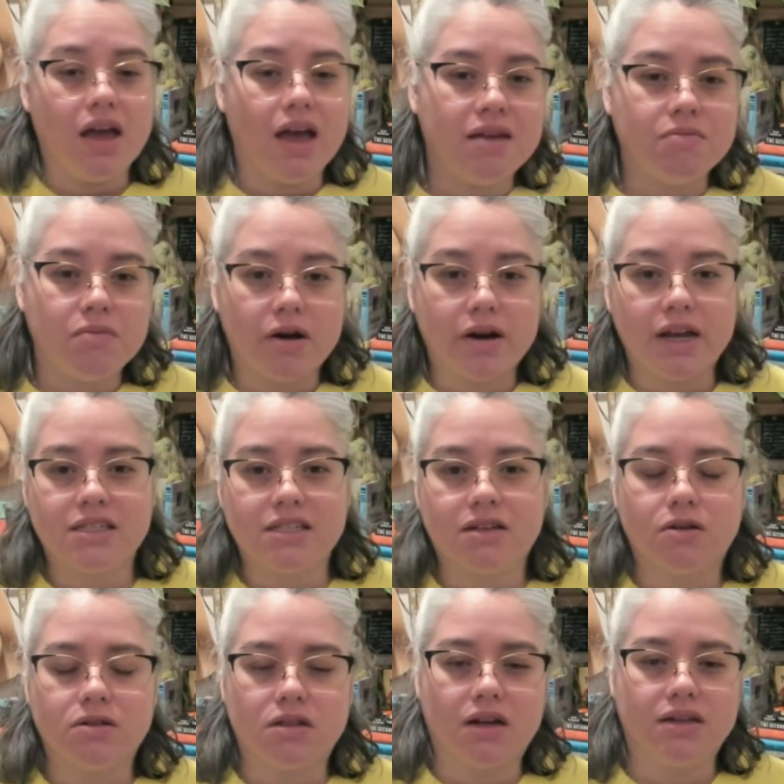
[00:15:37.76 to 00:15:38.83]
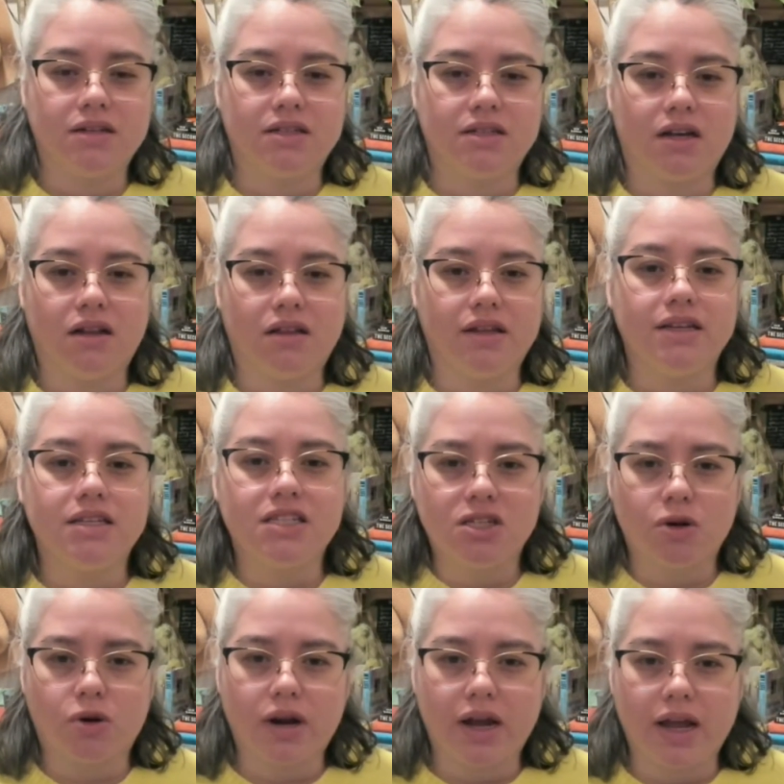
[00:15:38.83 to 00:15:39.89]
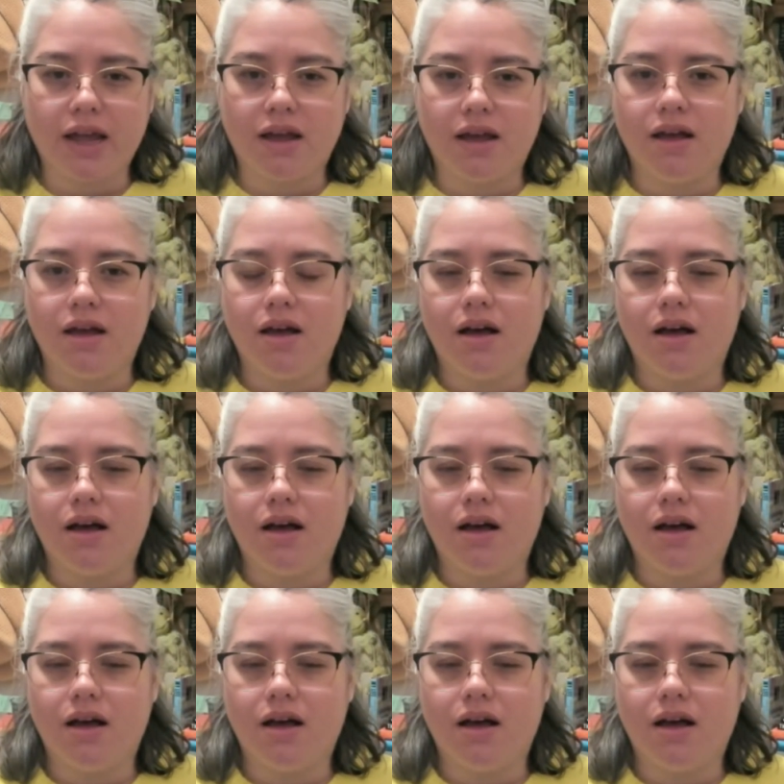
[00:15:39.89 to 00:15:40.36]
And Marius goes on to tell his story,